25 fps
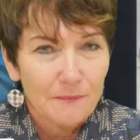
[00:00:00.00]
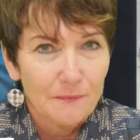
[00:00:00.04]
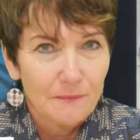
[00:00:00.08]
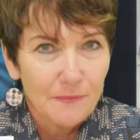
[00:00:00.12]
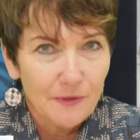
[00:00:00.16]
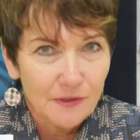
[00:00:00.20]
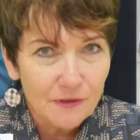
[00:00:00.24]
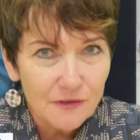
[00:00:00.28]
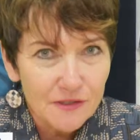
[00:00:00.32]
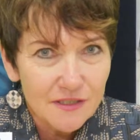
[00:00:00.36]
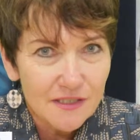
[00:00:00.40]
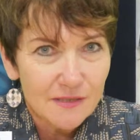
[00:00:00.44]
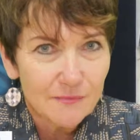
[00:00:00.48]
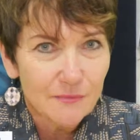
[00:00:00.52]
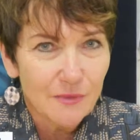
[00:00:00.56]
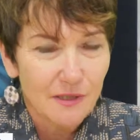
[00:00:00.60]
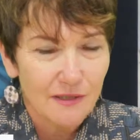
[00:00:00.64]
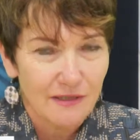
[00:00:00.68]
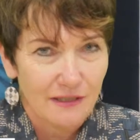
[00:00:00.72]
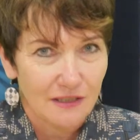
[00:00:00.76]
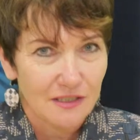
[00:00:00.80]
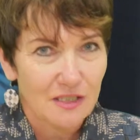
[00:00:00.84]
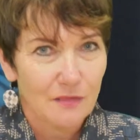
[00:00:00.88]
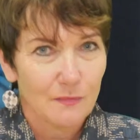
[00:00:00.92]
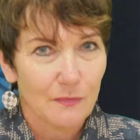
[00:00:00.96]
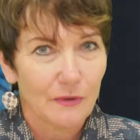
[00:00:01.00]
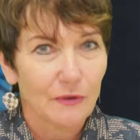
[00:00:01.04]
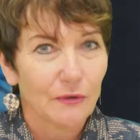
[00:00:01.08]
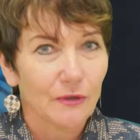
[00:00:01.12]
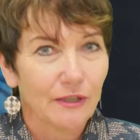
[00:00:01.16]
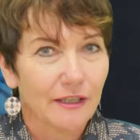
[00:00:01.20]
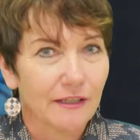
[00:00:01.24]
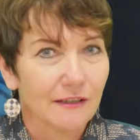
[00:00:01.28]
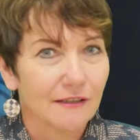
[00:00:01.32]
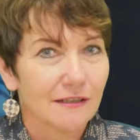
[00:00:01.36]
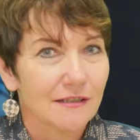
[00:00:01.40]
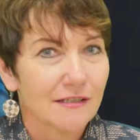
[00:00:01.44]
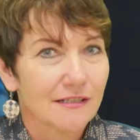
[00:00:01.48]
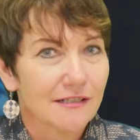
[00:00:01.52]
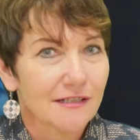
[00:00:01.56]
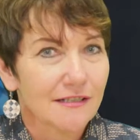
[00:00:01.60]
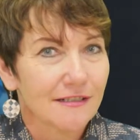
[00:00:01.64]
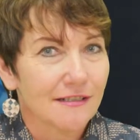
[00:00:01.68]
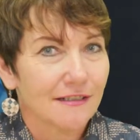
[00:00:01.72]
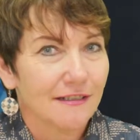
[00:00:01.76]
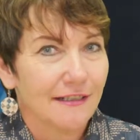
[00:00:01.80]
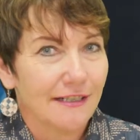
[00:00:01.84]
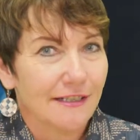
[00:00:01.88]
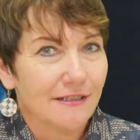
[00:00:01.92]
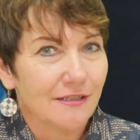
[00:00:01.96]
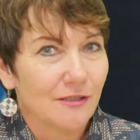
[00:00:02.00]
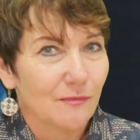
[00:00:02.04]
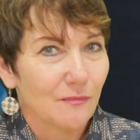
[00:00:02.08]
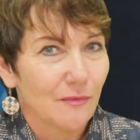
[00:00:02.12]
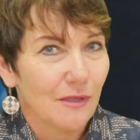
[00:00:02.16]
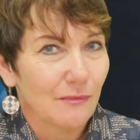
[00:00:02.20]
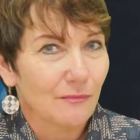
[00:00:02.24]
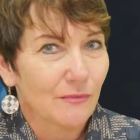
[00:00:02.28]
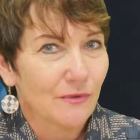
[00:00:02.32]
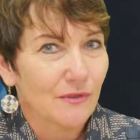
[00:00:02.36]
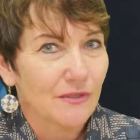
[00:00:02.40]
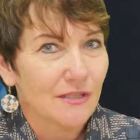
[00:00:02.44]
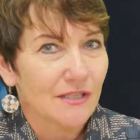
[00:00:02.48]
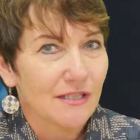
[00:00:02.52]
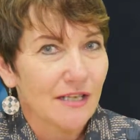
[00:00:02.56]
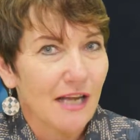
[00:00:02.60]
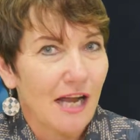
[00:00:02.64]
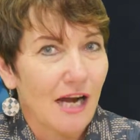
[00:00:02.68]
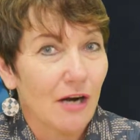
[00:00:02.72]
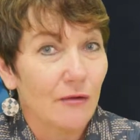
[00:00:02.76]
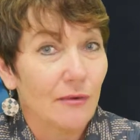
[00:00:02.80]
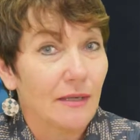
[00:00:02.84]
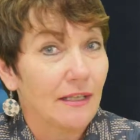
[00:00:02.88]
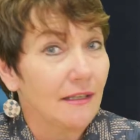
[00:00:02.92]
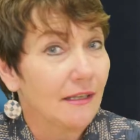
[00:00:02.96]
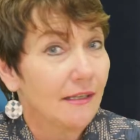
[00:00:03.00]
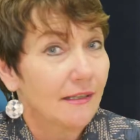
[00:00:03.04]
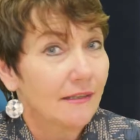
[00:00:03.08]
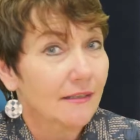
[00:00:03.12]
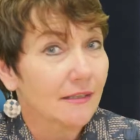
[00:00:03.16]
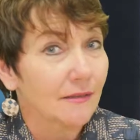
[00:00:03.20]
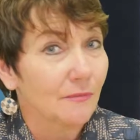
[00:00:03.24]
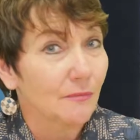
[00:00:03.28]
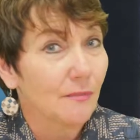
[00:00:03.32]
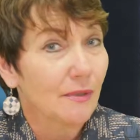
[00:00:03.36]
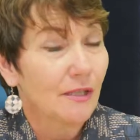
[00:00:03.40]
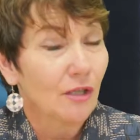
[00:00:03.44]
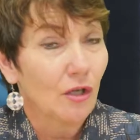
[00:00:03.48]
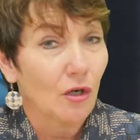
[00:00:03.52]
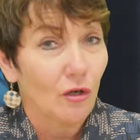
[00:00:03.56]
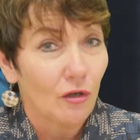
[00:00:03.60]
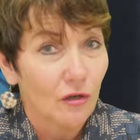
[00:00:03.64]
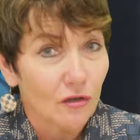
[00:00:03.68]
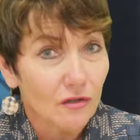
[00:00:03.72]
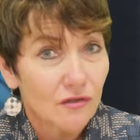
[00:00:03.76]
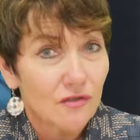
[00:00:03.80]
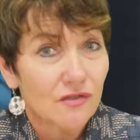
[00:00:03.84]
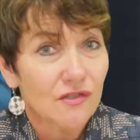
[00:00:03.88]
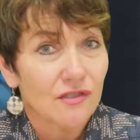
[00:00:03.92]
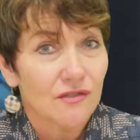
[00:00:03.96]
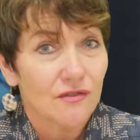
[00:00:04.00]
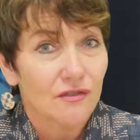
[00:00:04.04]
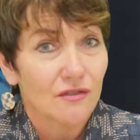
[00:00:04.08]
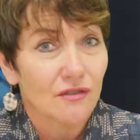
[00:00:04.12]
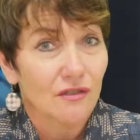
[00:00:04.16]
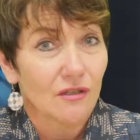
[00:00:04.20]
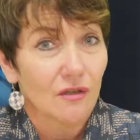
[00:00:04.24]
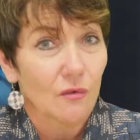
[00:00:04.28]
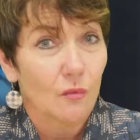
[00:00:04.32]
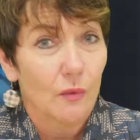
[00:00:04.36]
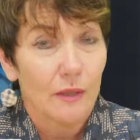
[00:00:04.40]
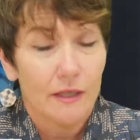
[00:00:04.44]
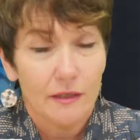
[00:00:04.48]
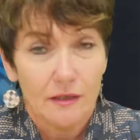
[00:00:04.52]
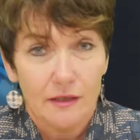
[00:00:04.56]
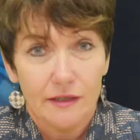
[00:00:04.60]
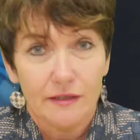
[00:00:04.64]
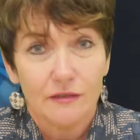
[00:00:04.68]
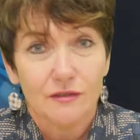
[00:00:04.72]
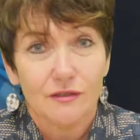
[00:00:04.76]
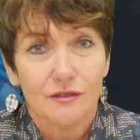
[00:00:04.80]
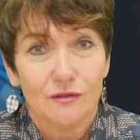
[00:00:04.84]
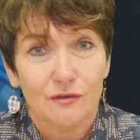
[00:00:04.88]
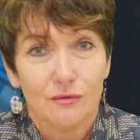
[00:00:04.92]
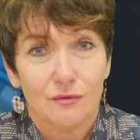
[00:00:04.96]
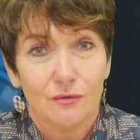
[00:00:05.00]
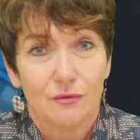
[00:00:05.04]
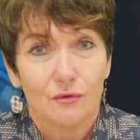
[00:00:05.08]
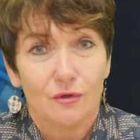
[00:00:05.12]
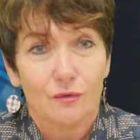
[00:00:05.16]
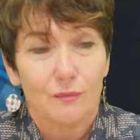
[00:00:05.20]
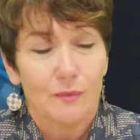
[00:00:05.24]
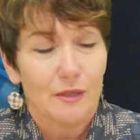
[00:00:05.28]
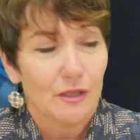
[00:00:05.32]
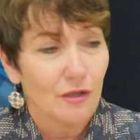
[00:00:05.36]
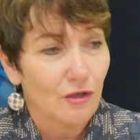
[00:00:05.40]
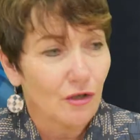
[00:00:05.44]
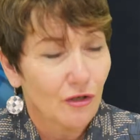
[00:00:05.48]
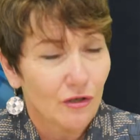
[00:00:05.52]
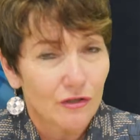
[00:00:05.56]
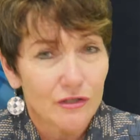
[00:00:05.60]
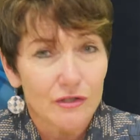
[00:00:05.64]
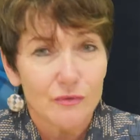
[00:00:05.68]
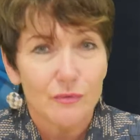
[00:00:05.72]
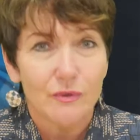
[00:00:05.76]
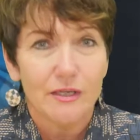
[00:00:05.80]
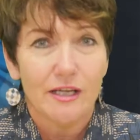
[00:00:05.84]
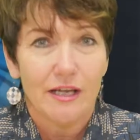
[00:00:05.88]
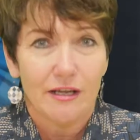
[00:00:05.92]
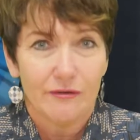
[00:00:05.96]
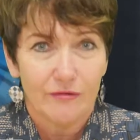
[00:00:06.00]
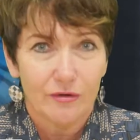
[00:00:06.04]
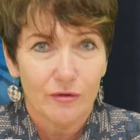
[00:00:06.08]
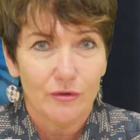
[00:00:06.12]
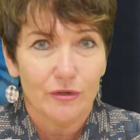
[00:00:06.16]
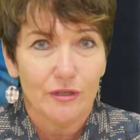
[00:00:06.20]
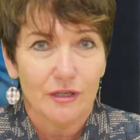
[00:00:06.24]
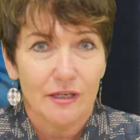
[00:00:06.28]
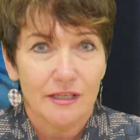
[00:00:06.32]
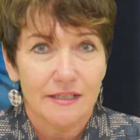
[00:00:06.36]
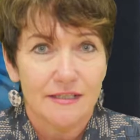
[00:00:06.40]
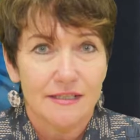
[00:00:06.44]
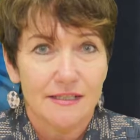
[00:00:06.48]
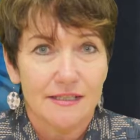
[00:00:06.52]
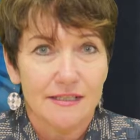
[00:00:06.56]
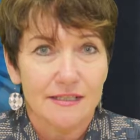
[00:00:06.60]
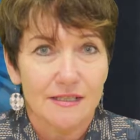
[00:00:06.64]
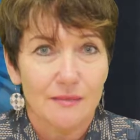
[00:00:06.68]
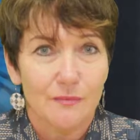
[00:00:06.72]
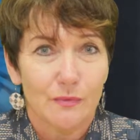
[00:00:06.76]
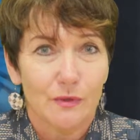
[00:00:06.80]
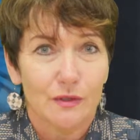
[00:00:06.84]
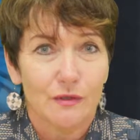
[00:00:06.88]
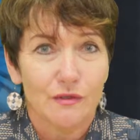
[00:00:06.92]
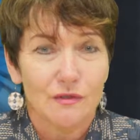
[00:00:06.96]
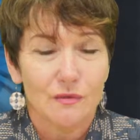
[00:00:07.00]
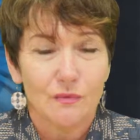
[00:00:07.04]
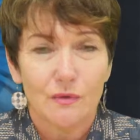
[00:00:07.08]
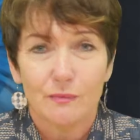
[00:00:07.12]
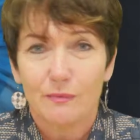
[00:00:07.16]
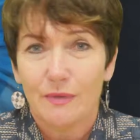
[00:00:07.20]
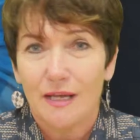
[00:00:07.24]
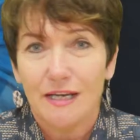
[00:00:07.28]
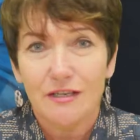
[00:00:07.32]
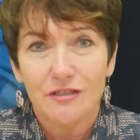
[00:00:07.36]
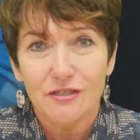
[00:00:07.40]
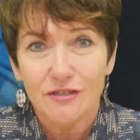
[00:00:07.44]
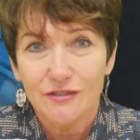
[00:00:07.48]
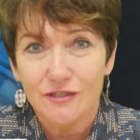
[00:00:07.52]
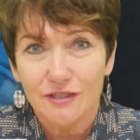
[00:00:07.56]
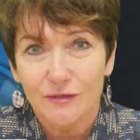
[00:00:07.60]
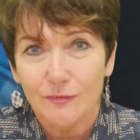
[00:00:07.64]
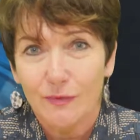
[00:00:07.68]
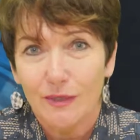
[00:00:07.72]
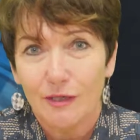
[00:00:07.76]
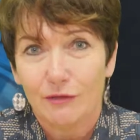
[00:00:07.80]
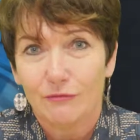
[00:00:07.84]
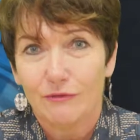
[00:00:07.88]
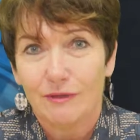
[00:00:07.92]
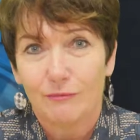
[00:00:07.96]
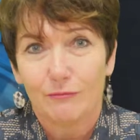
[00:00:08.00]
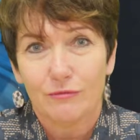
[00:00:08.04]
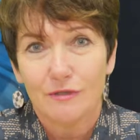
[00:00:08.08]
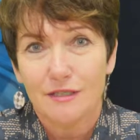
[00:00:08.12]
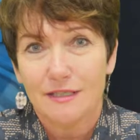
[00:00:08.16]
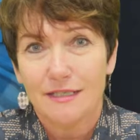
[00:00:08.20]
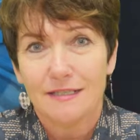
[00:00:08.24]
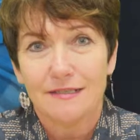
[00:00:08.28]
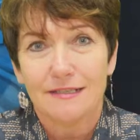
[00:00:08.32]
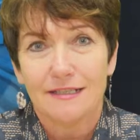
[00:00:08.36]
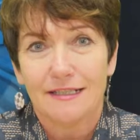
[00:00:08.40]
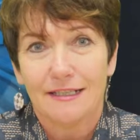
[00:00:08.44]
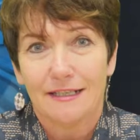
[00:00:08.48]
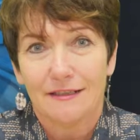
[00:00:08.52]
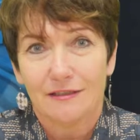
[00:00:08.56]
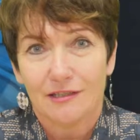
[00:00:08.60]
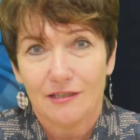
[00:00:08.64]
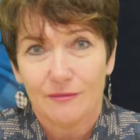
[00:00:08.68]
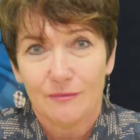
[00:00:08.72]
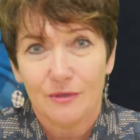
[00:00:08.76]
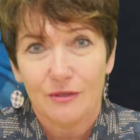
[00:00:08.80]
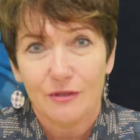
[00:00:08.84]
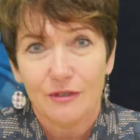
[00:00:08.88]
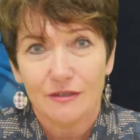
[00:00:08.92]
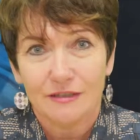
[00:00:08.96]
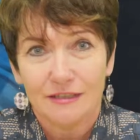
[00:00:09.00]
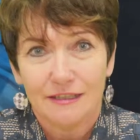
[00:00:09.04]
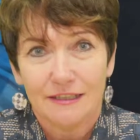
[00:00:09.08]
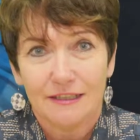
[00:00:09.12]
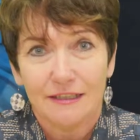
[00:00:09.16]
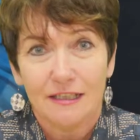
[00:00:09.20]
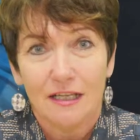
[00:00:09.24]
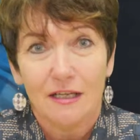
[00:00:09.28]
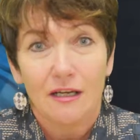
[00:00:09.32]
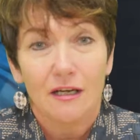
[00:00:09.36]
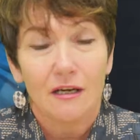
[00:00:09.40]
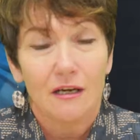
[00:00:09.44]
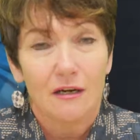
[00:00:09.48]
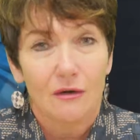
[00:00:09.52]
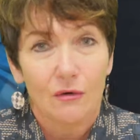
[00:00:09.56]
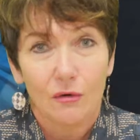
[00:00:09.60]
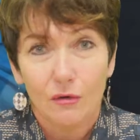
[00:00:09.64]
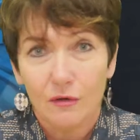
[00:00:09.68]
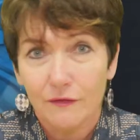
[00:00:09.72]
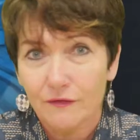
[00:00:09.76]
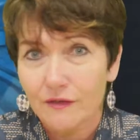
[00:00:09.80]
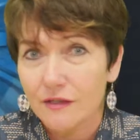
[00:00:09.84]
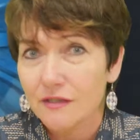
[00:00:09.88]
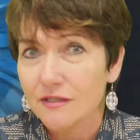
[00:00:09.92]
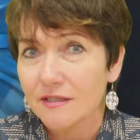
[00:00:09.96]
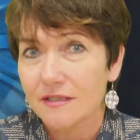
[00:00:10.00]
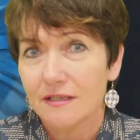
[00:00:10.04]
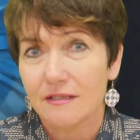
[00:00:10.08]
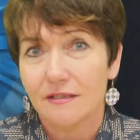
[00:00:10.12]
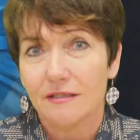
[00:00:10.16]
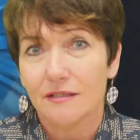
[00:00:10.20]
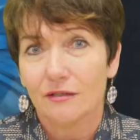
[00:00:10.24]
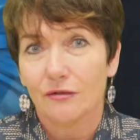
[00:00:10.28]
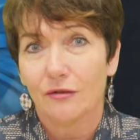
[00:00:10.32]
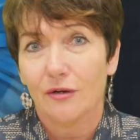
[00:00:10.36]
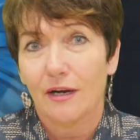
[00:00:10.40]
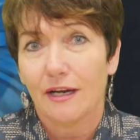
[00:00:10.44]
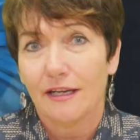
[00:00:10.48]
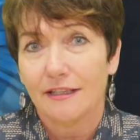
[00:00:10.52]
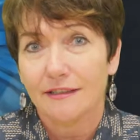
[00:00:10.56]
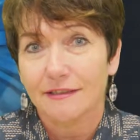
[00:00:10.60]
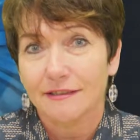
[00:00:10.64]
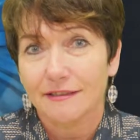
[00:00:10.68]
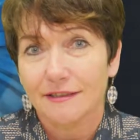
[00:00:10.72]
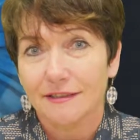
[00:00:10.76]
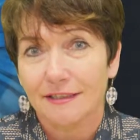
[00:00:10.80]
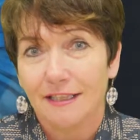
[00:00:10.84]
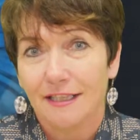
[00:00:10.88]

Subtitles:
Because in my experience, elected members are elected because we like to talk, because we have good ideas, and because we're passionate about representing our community. All of those things are great.